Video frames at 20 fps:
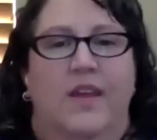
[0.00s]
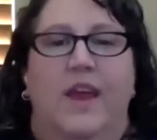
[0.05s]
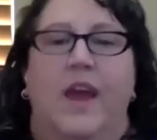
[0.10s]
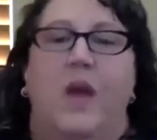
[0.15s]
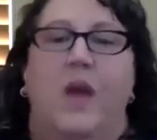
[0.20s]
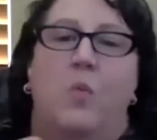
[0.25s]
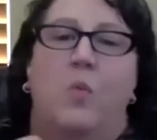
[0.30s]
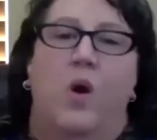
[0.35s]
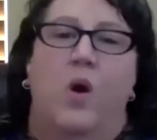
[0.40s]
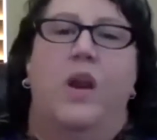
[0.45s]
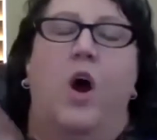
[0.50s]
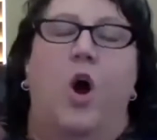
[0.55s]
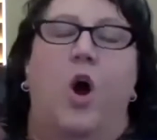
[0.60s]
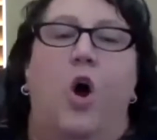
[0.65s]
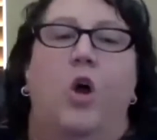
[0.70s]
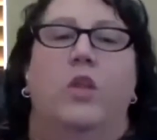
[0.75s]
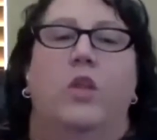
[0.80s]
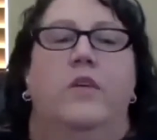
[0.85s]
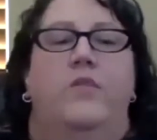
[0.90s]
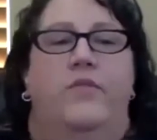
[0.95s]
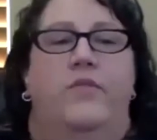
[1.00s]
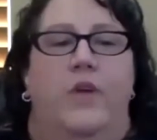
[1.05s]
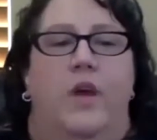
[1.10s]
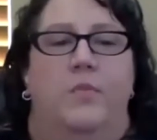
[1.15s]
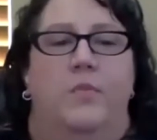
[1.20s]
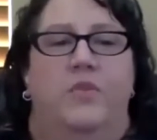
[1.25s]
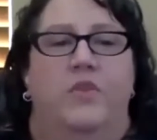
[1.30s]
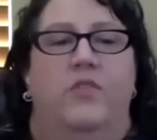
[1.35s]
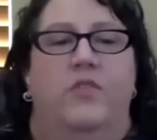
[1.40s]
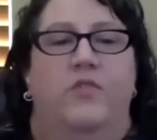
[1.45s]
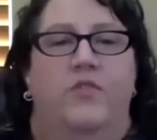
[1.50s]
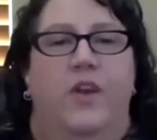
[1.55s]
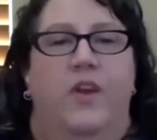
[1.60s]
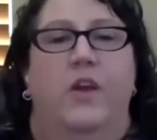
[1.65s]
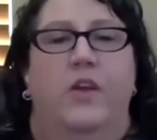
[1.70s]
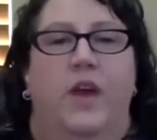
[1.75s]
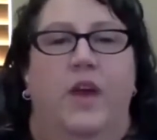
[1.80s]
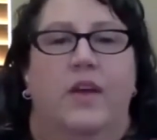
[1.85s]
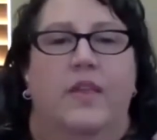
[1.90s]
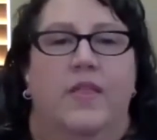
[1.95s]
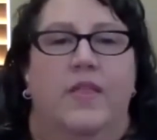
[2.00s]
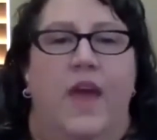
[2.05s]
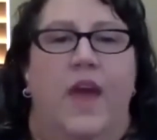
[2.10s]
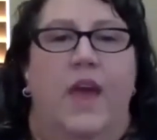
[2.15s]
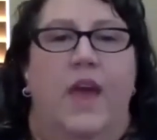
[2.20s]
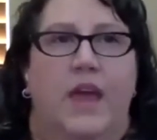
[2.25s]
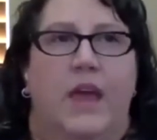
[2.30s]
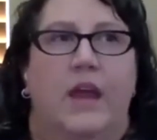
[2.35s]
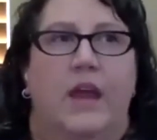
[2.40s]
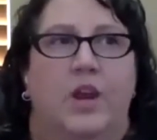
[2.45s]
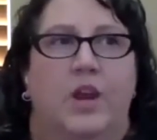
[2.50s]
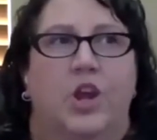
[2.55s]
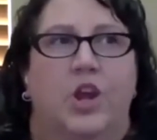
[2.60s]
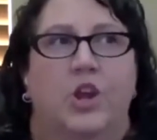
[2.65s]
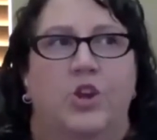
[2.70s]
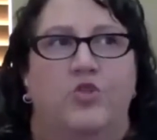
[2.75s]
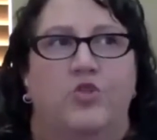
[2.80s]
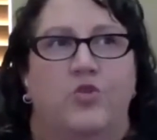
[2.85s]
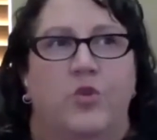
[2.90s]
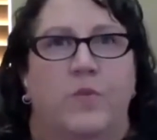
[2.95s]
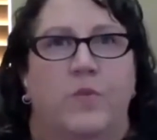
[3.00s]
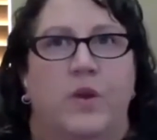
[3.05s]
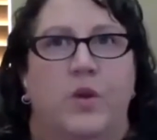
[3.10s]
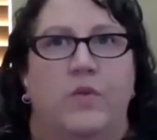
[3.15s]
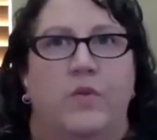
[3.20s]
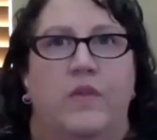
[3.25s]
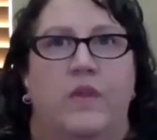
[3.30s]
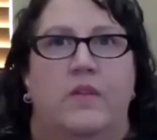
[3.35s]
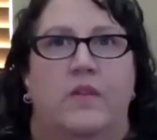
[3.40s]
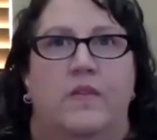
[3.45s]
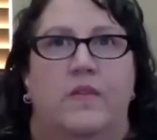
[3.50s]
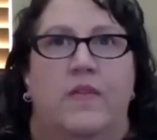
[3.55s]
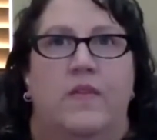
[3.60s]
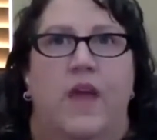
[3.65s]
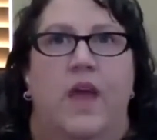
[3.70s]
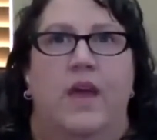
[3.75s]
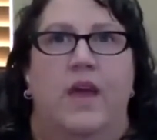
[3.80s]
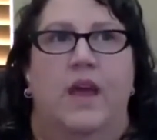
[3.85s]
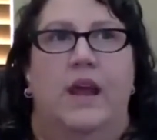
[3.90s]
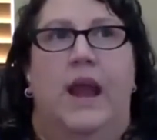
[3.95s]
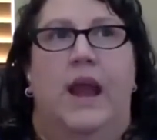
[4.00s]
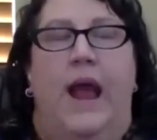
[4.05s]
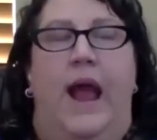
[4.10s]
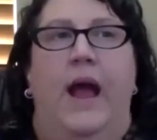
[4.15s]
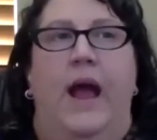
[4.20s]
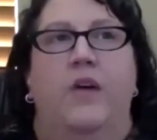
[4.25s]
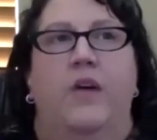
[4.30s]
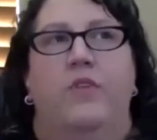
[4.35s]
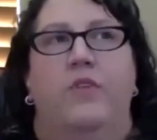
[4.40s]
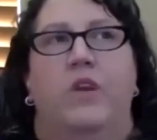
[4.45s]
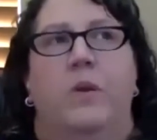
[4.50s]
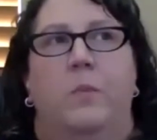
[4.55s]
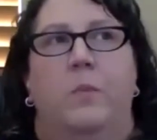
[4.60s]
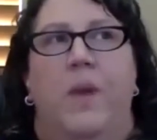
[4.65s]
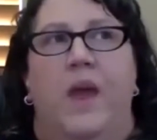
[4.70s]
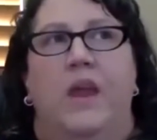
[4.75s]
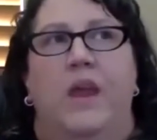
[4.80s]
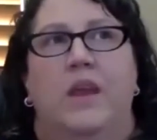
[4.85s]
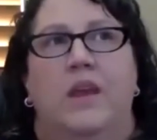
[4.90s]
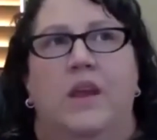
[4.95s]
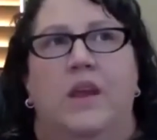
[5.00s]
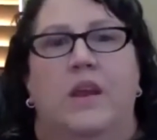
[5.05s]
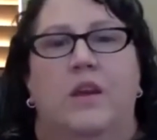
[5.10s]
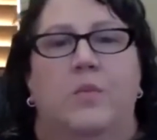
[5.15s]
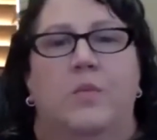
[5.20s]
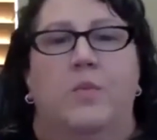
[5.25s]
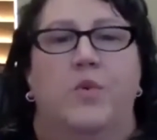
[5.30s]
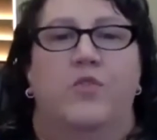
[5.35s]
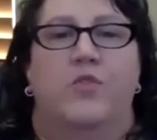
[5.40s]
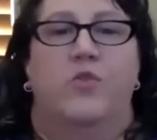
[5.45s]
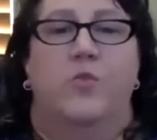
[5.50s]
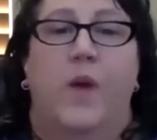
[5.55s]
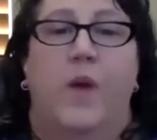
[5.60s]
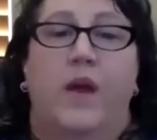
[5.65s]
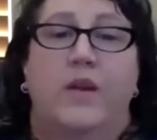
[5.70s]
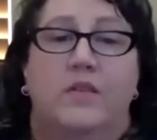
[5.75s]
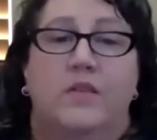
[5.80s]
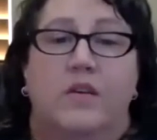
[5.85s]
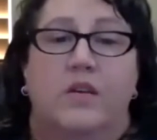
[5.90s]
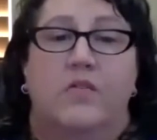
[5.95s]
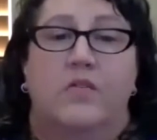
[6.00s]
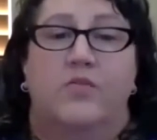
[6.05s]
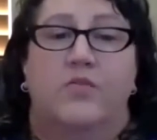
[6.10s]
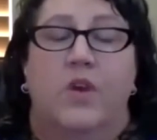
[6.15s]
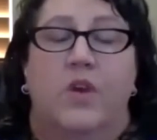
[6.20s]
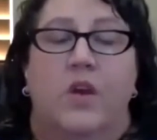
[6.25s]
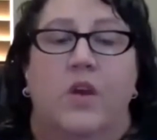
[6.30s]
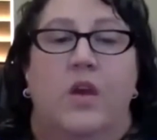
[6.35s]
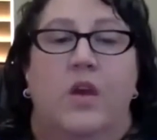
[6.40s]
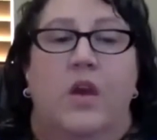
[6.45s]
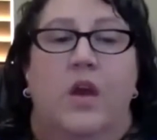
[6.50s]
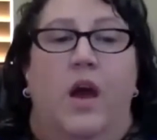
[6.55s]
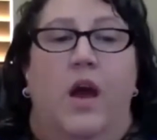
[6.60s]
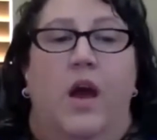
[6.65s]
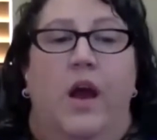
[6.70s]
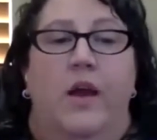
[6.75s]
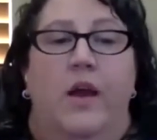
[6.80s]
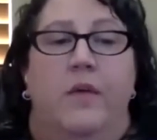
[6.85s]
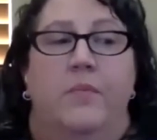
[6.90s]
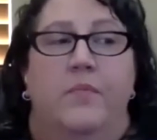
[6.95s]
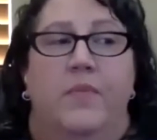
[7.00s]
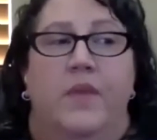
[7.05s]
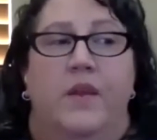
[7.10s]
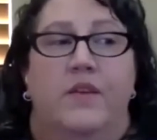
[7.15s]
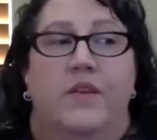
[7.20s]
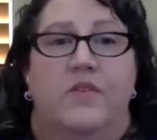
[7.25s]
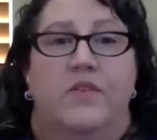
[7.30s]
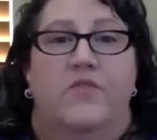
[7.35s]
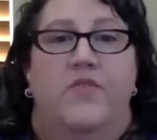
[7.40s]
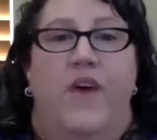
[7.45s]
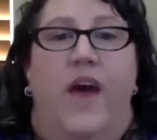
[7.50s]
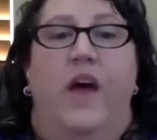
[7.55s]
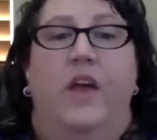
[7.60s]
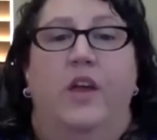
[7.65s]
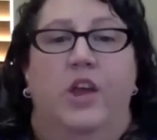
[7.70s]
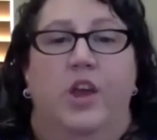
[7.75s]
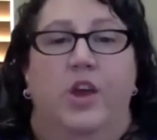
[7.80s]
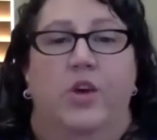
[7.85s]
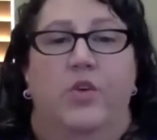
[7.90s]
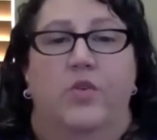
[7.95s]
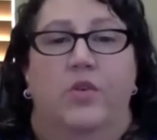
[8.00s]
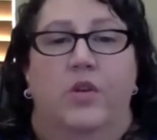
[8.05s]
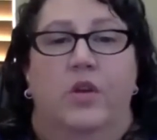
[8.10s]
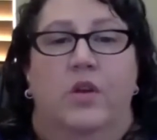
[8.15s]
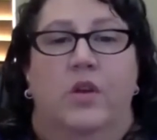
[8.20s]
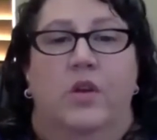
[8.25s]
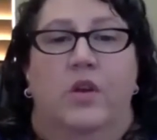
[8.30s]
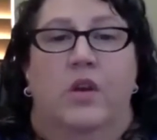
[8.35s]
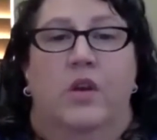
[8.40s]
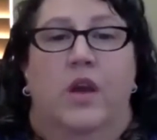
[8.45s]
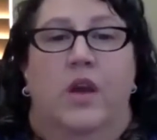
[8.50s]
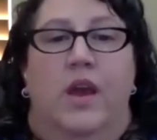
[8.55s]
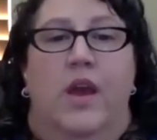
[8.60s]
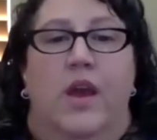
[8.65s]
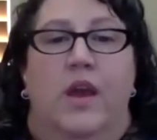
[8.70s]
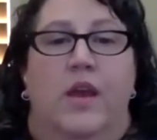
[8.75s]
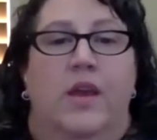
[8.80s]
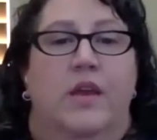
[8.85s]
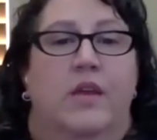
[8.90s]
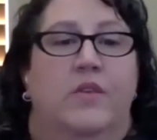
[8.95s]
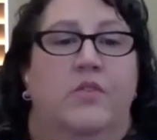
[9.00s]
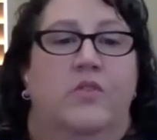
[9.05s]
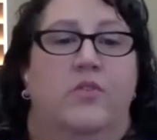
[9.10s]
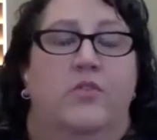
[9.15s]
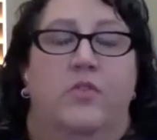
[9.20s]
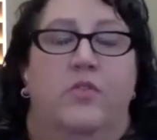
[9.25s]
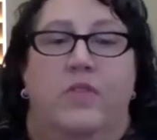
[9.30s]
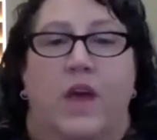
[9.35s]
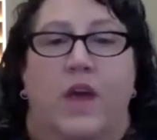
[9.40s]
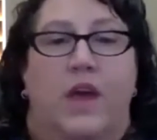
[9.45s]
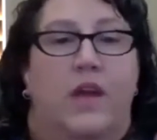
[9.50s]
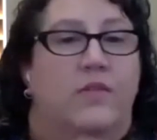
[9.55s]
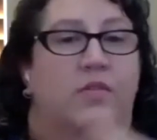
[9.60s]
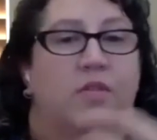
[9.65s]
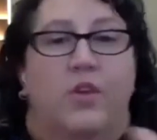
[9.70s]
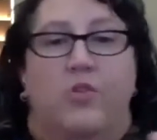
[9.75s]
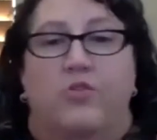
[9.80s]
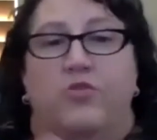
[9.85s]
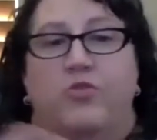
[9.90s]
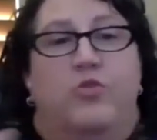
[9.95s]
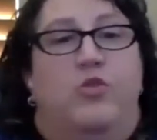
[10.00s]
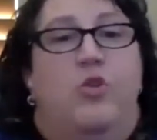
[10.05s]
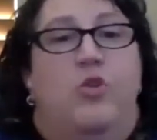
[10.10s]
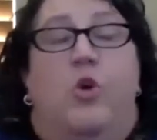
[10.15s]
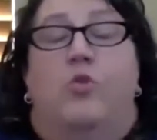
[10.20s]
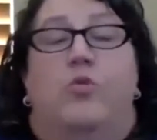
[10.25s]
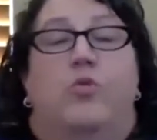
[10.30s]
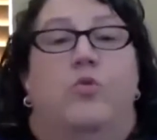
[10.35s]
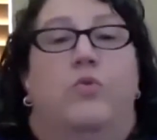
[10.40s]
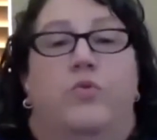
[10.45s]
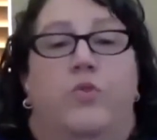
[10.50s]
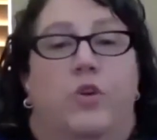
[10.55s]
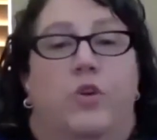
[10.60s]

I want all of them to feel like they can contribute, that they can have an opinion and a perspective that is valued, and that there's no